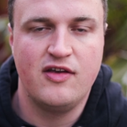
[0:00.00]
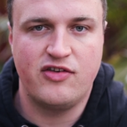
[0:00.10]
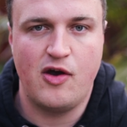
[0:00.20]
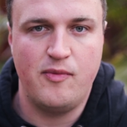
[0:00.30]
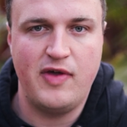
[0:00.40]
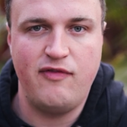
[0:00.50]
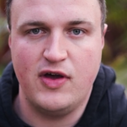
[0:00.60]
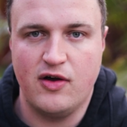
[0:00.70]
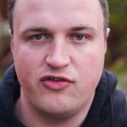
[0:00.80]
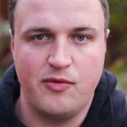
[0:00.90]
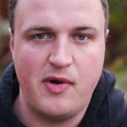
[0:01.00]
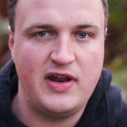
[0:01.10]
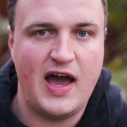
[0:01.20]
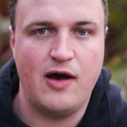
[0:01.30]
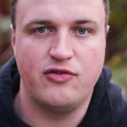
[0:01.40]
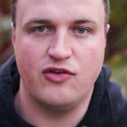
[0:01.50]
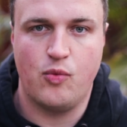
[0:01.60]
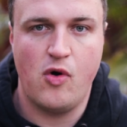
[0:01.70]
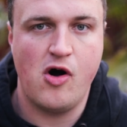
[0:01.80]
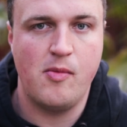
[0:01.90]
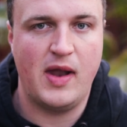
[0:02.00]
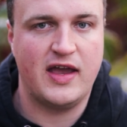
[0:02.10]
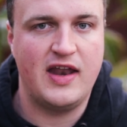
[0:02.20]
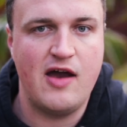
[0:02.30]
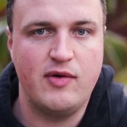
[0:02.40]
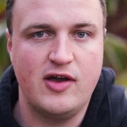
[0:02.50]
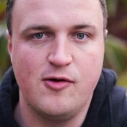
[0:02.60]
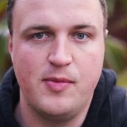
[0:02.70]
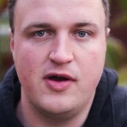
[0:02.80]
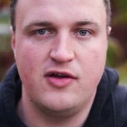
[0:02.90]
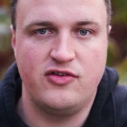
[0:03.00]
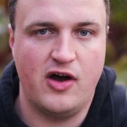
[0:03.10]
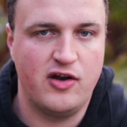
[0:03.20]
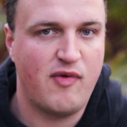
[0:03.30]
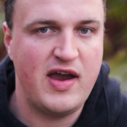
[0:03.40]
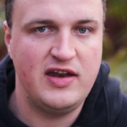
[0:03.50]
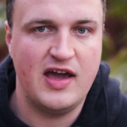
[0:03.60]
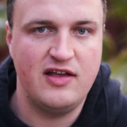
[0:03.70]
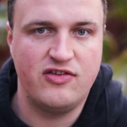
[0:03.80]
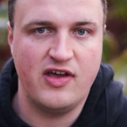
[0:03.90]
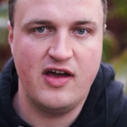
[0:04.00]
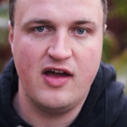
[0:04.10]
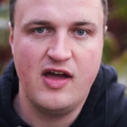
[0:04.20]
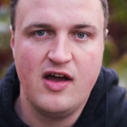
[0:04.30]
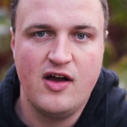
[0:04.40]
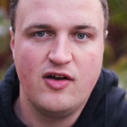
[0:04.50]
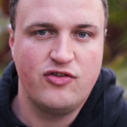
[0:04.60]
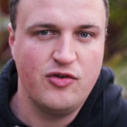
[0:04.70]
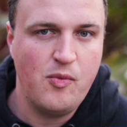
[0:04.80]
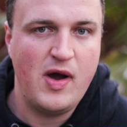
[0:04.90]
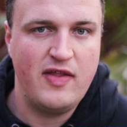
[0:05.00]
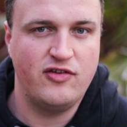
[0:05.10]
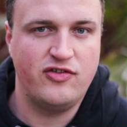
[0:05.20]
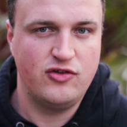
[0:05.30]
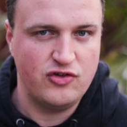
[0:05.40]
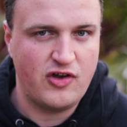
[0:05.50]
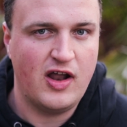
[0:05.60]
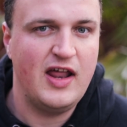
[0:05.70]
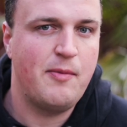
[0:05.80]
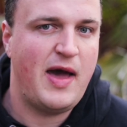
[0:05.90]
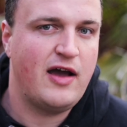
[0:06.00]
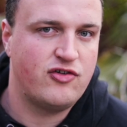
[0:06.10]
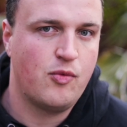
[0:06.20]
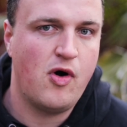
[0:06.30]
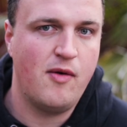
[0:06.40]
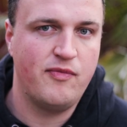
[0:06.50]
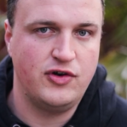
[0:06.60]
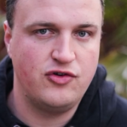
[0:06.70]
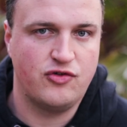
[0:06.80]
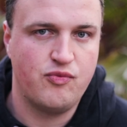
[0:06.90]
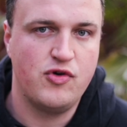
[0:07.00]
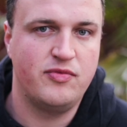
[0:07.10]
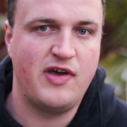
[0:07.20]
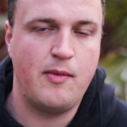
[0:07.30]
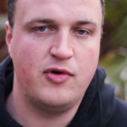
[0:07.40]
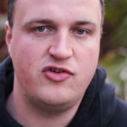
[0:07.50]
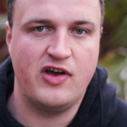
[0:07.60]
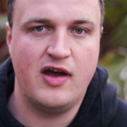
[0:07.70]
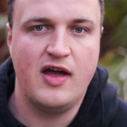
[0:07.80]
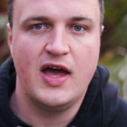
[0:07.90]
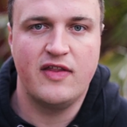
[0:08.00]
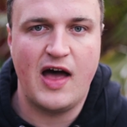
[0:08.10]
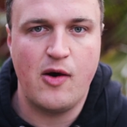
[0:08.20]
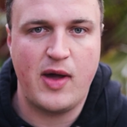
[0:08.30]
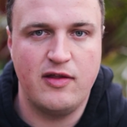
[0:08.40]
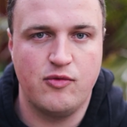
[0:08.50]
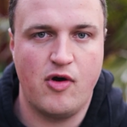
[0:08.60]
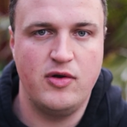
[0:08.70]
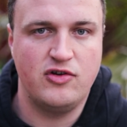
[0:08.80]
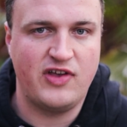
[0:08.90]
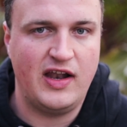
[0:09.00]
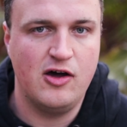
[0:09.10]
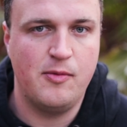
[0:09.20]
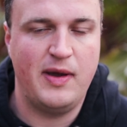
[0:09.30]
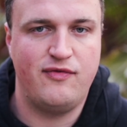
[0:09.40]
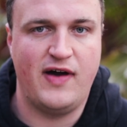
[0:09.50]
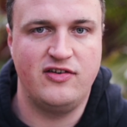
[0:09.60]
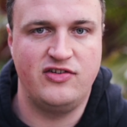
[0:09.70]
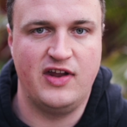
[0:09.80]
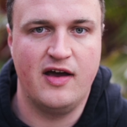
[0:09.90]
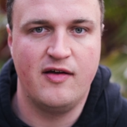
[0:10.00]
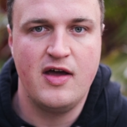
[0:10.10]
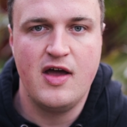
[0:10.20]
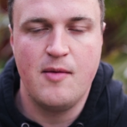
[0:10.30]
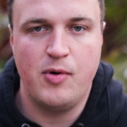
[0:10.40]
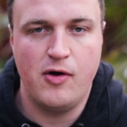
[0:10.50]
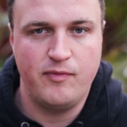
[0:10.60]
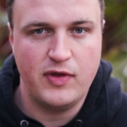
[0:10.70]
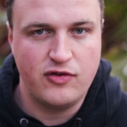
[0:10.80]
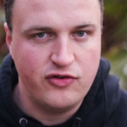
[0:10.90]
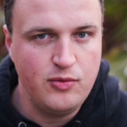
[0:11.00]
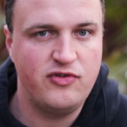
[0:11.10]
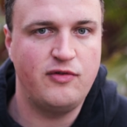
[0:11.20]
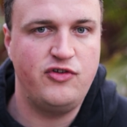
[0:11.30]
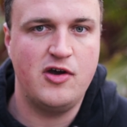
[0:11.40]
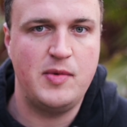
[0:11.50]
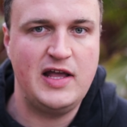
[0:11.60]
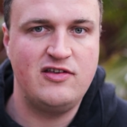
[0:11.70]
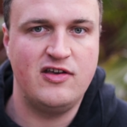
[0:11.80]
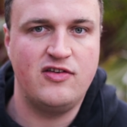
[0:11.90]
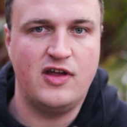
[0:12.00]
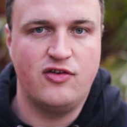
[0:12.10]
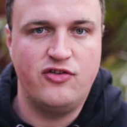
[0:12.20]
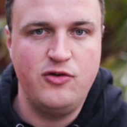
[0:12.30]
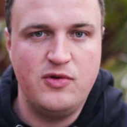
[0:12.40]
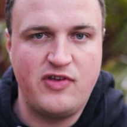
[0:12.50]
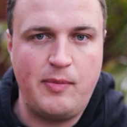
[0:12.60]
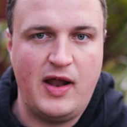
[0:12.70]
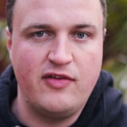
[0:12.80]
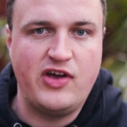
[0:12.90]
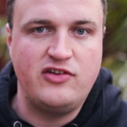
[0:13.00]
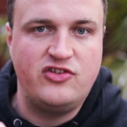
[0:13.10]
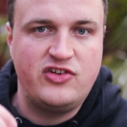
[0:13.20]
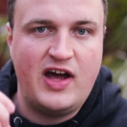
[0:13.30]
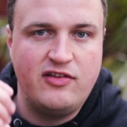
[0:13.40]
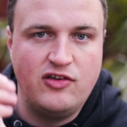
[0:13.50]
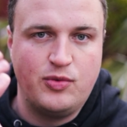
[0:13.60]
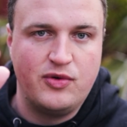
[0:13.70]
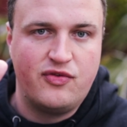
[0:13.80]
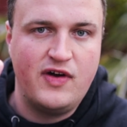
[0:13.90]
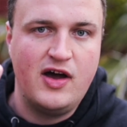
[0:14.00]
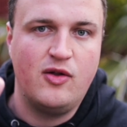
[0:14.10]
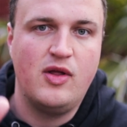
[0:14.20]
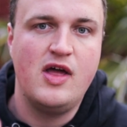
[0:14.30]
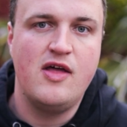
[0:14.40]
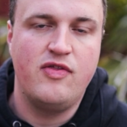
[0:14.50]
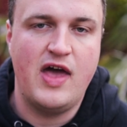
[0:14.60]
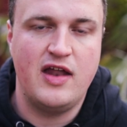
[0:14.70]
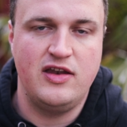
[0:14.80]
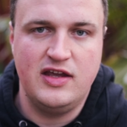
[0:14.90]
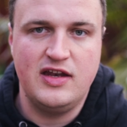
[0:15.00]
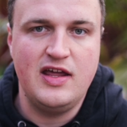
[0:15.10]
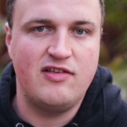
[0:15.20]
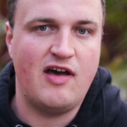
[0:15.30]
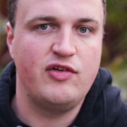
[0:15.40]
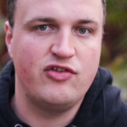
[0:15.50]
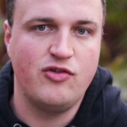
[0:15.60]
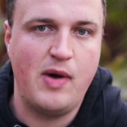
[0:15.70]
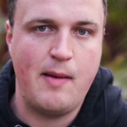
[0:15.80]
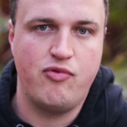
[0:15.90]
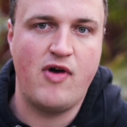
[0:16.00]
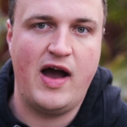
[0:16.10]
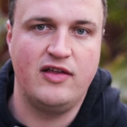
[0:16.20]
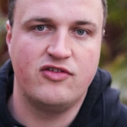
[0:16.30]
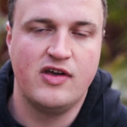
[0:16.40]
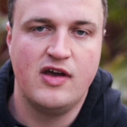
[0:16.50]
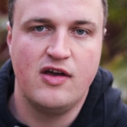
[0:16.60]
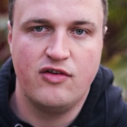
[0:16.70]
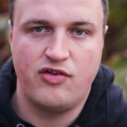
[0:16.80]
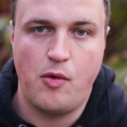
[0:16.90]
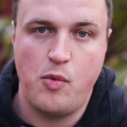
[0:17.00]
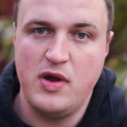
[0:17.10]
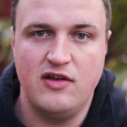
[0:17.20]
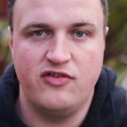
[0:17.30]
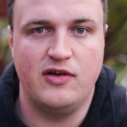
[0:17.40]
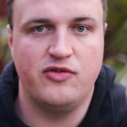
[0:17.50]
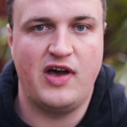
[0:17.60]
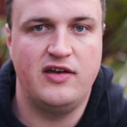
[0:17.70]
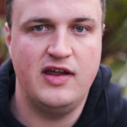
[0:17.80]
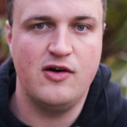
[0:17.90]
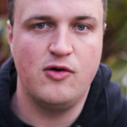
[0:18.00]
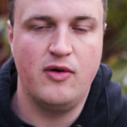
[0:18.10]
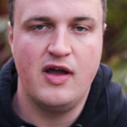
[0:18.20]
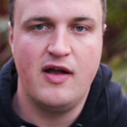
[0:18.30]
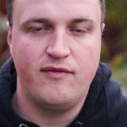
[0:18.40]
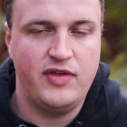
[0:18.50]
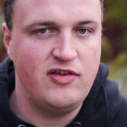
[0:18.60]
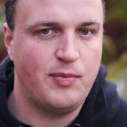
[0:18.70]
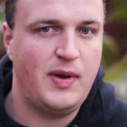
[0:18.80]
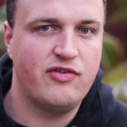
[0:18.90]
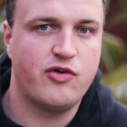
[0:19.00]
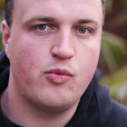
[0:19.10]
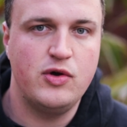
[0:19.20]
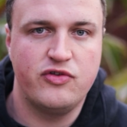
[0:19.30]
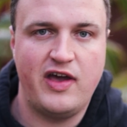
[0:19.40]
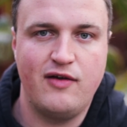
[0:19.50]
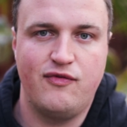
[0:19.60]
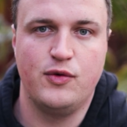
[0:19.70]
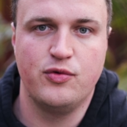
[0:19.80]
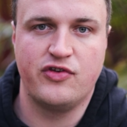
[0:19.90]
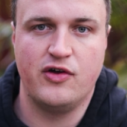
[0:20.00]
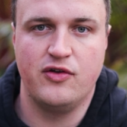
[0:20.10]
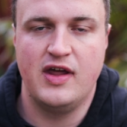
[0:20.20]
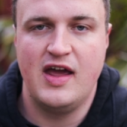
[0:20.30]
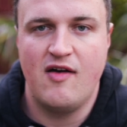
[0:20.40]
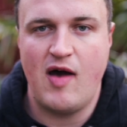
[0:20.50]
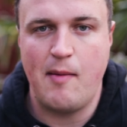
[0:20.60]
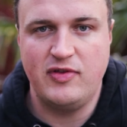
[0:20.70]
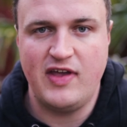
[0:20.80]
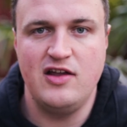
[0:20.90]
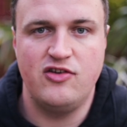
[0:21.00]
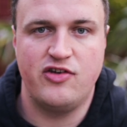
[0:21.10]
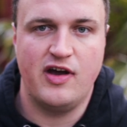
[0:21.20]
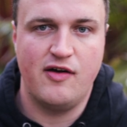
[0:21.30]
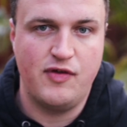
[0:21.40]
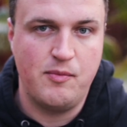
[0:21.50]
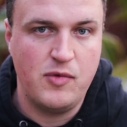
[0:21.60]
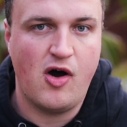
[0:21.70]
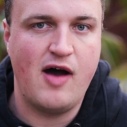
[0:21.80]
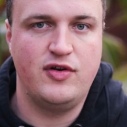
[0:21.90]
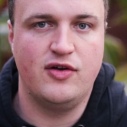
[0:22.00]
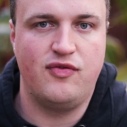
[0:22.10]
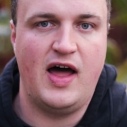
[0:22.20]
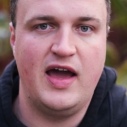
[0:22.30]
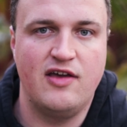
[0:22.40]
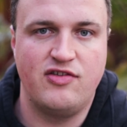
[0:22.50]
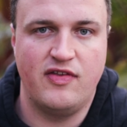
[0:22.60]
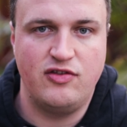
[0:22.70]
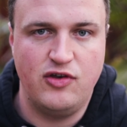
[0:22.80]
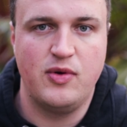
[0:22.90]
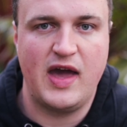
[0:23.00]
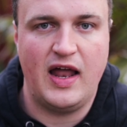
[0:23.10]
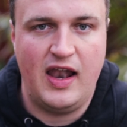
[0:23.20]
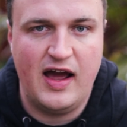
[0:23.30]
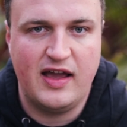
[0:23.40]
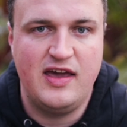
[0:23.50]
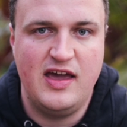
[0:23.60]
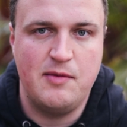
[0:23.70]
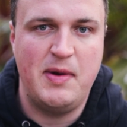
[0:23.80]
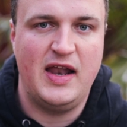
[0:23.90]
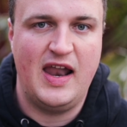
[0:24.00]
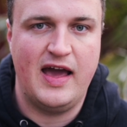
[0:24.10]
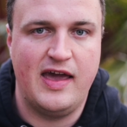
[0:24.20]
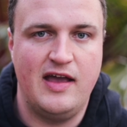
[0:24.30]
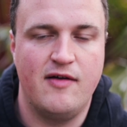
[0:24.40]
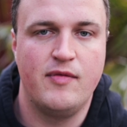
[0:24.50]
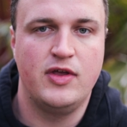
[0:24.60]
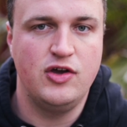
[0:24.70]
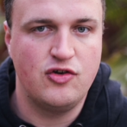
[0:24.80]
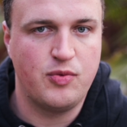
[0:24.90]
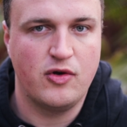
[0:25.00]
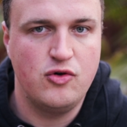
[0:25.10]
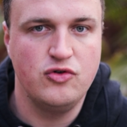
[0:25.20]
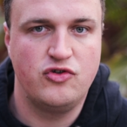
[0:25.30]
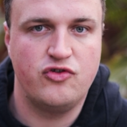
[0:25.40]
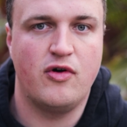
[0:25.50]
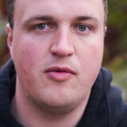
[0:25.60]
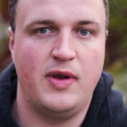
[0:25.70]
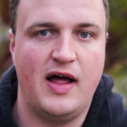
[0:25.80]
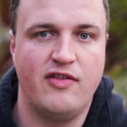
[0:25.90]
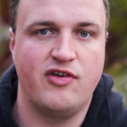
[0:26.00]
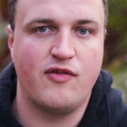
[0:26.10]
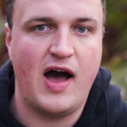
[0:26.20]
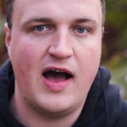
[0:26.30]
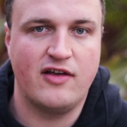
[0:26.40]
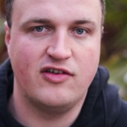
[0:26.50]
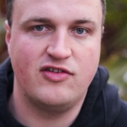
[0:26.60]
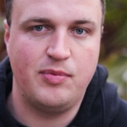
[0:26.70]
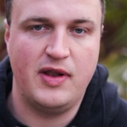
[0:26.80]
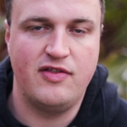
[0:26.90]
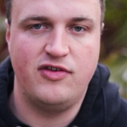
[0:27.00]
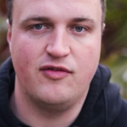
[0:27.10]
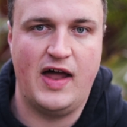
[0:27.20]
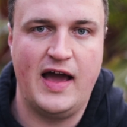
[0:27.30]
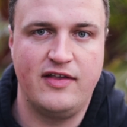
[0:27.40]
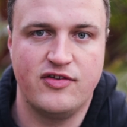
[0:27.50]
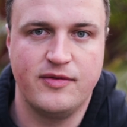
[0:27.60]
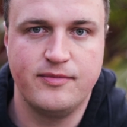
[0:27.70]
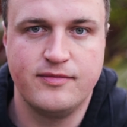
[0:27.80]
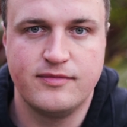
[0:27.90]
So if you've got somewhere in your house that's warm, like an airing cupboard, on a radiator, somewhere that's just got a little bit extra warmth and just room temperature, that'll get them growing just that little bit faster. But as soon as they've germinated and as soon as that plant's actually started to unfurl, then you need to have it somewhere bright. So a windowsill's ideal. These are plants that will take full sun, and the danger of them not having enough light is that they do get lanky, a bit leggy. You just want good strong plants that have got access to plenty of light.